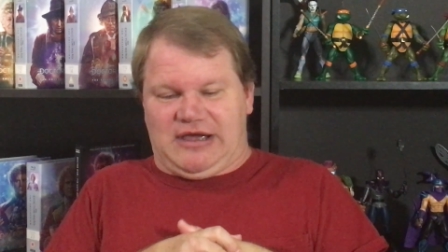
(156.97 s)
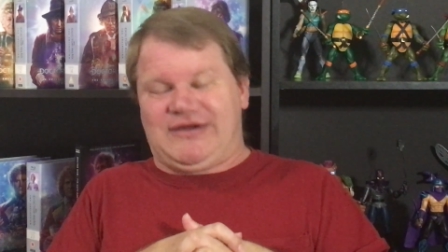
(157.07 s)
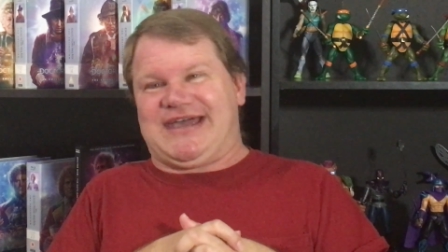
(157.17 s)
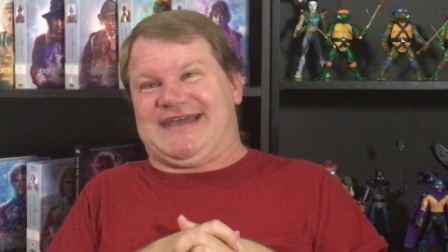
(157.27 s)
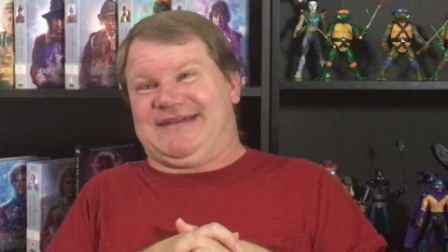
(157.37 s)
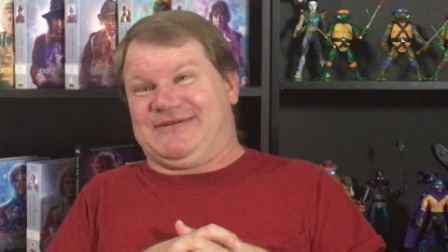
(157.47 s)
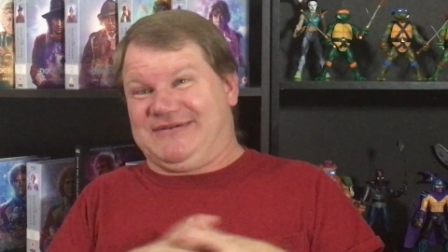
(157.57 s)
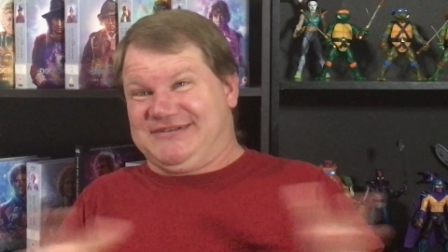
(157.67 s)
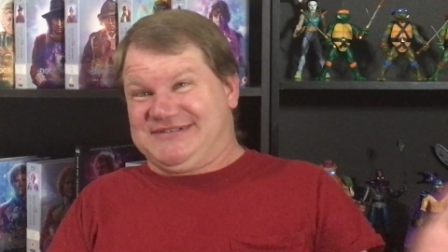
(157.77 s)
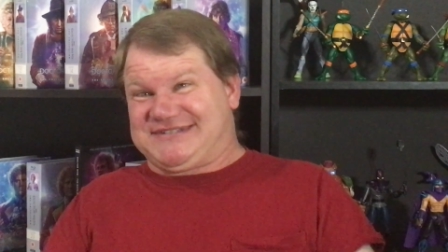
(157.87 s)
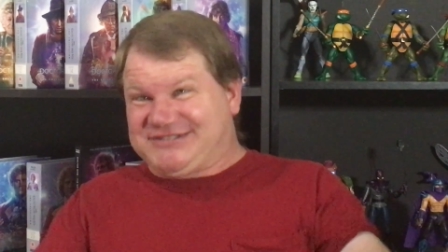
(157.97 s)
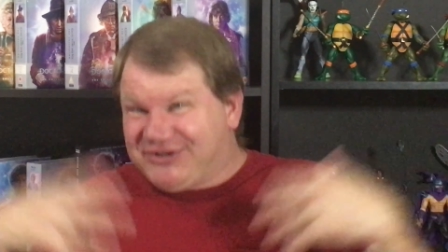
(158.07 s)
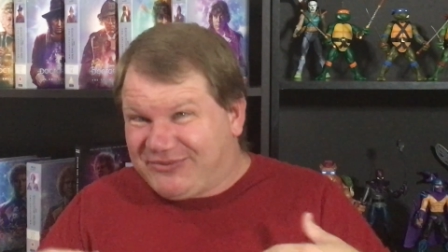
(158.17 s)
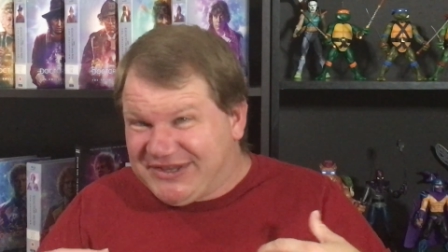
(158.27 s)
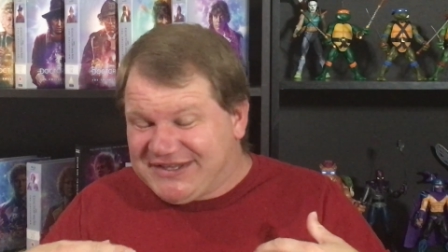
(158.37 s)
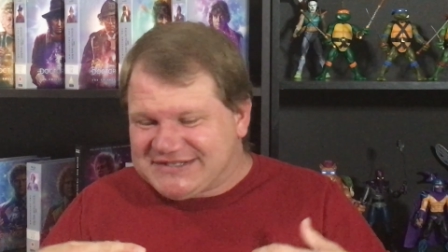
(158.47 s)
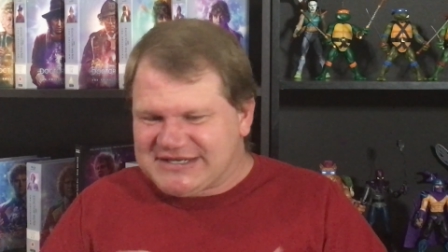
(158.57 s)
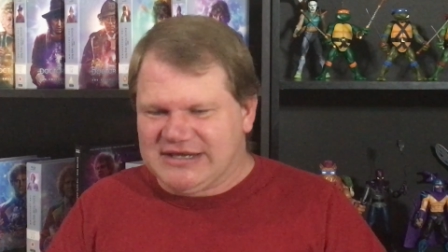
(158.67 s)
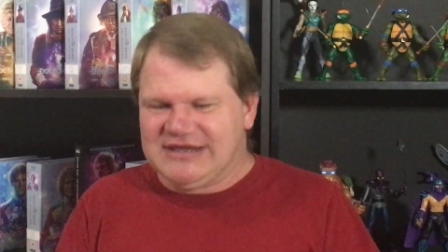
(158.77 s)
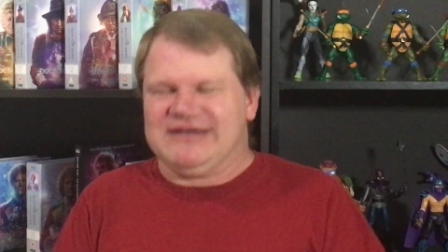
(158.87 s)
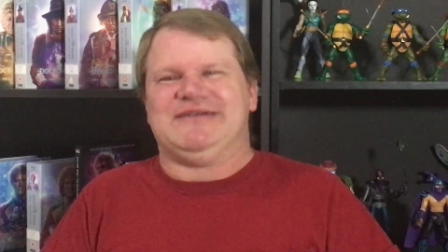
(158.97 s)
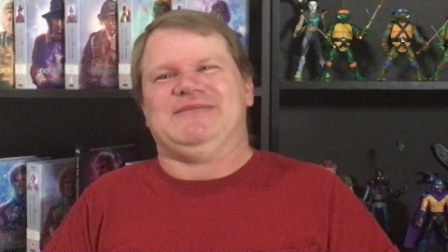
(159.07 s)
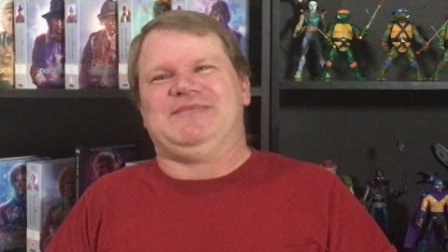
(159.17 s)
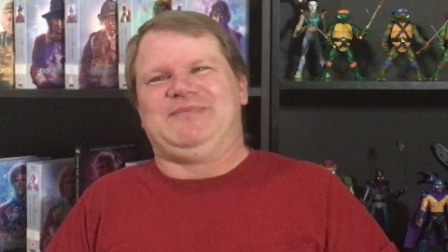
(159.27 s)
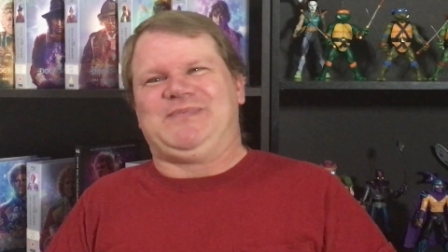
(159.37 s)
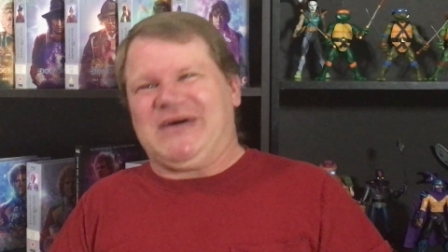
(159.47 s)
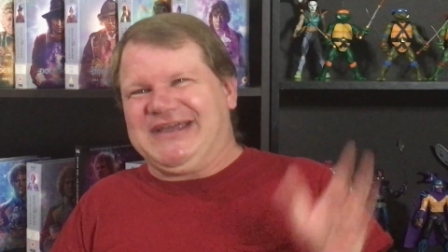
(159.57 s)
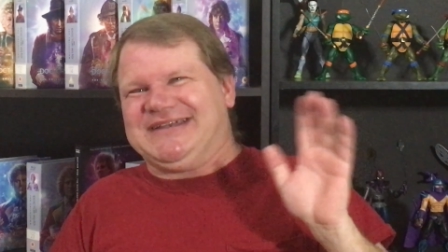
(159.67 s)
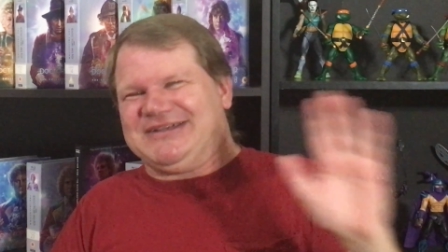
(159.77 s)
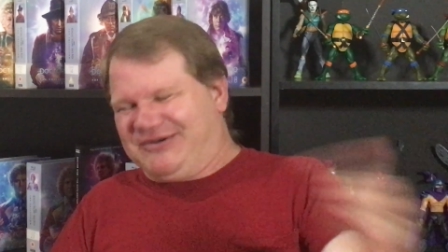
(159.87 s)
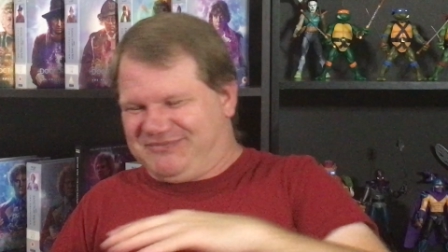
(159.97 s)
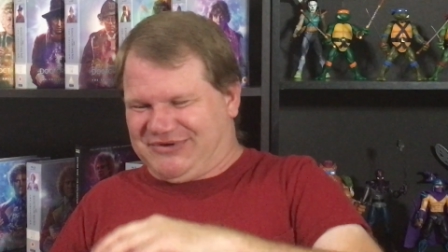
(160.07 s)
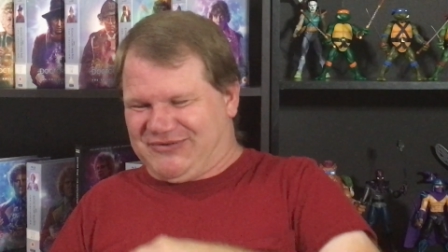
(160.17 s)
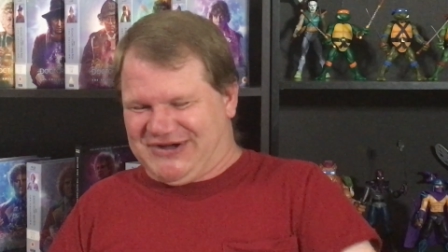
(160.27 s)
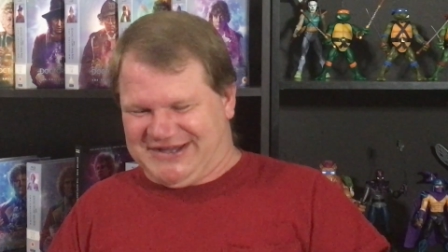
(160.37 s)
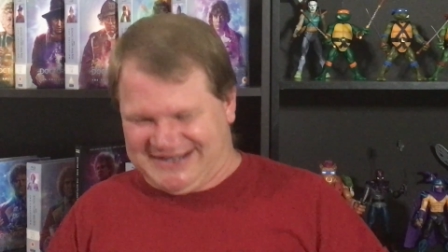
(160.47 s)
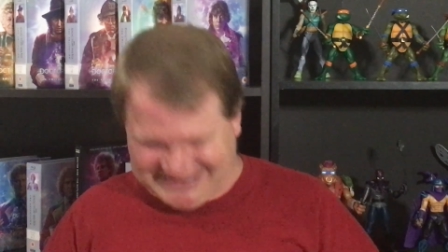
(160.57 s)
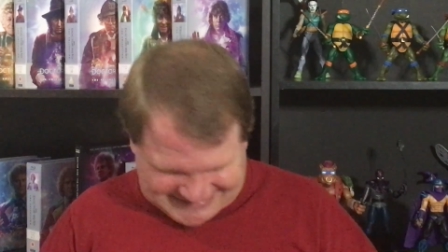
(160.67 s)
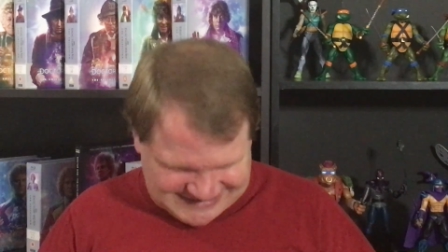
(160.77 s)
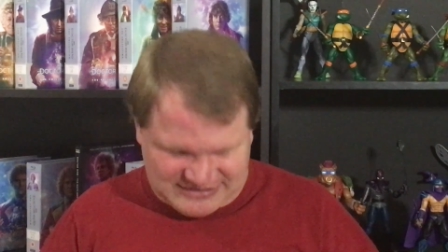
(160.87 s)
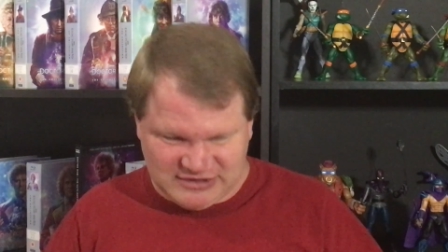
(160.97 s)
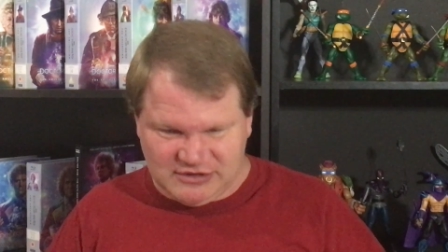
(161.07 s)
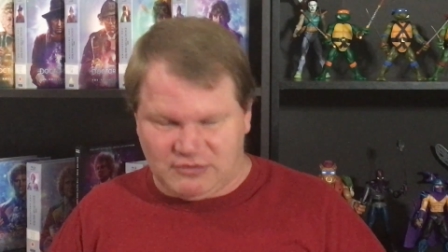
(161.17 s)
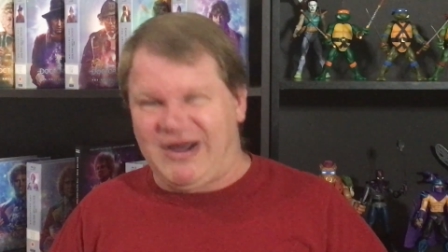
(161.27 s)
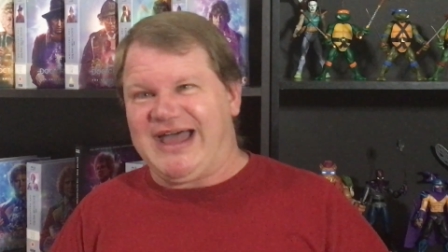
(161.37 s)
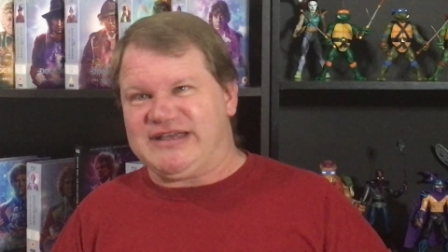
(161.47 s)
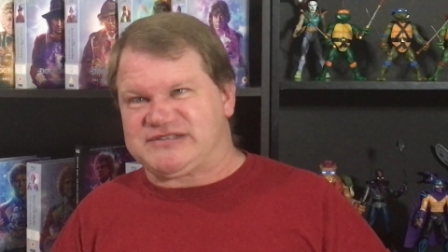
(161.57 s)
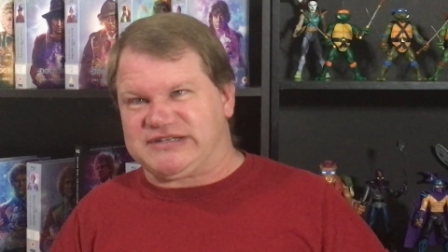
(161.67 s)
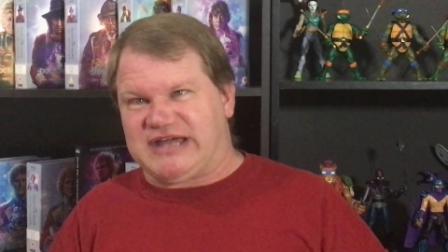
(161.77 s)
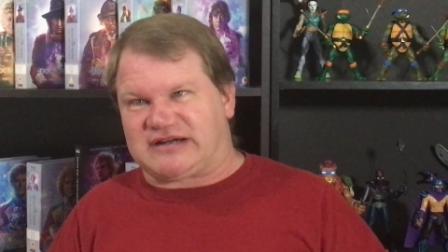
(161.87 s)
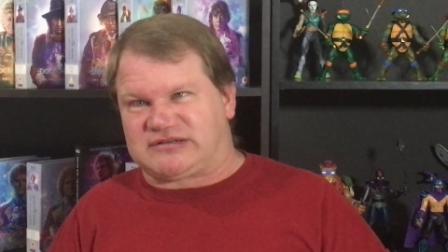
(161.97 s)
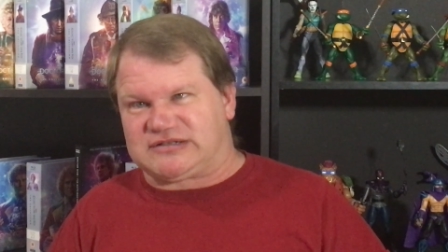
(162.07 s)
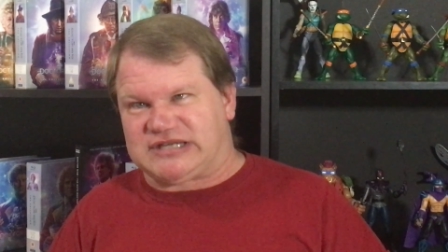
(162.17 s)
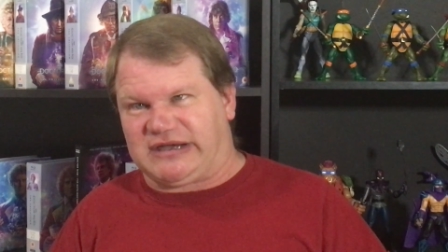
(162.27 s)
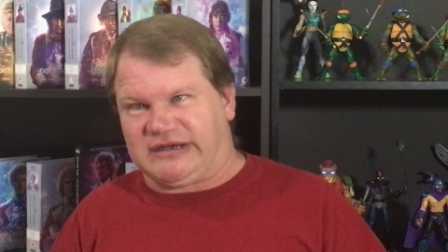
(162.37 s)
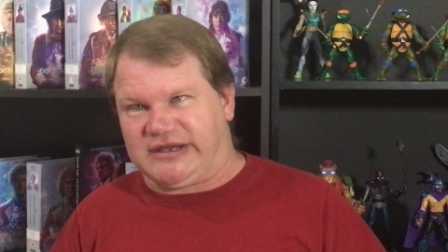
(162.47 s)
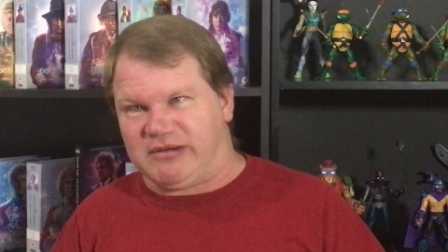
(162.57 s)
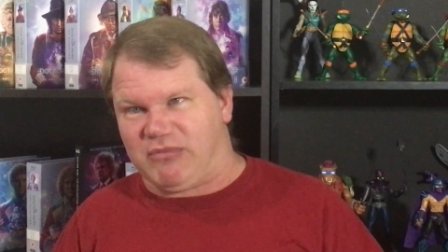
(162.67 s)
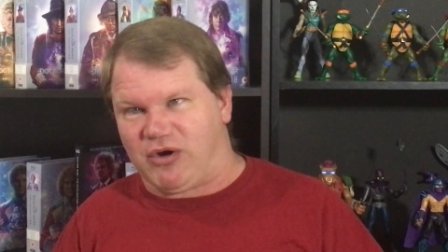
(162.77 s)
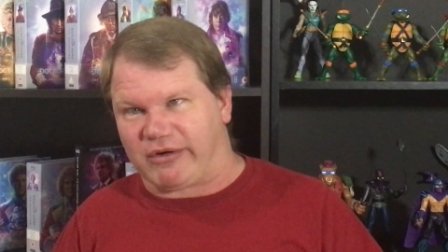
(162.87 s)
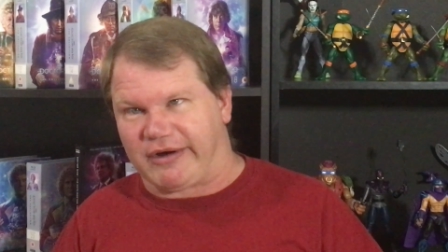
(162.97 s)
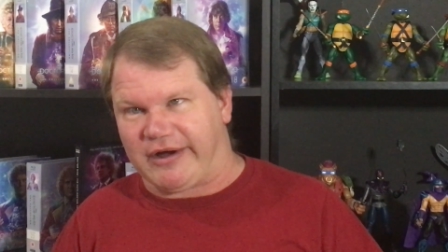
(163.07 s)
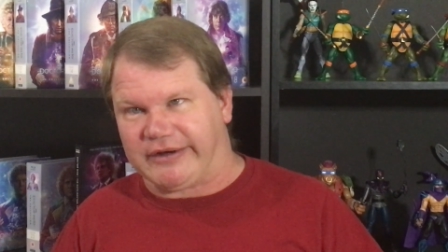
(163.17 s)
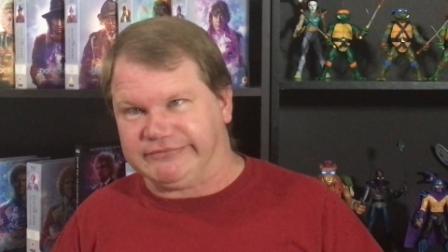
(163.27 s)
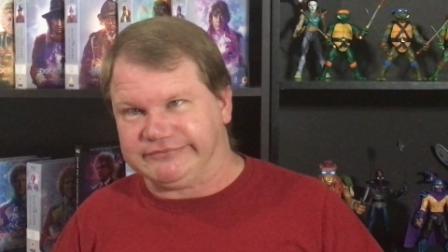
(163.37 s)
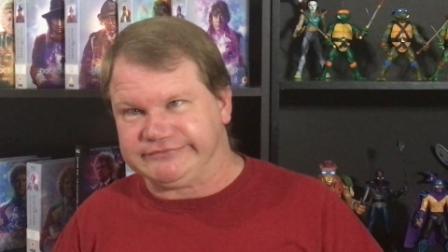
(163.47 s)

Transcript: Okay, still with us? Point number one. Why is the Doctor suddenly a moron?